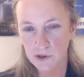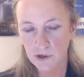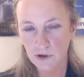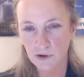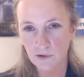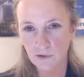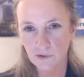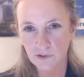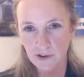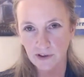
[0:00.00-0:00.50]

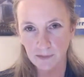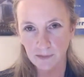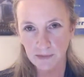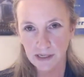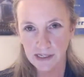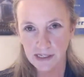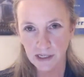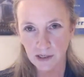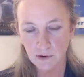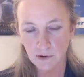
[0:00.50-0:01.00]
of
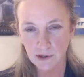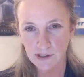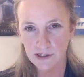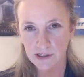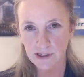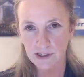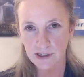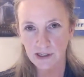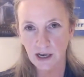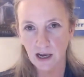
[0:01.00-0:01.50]
semi-secret
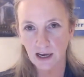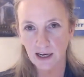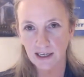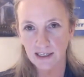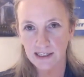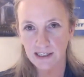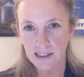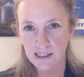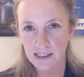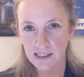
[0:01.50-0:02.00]

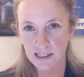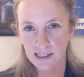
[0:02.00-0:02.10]
societies,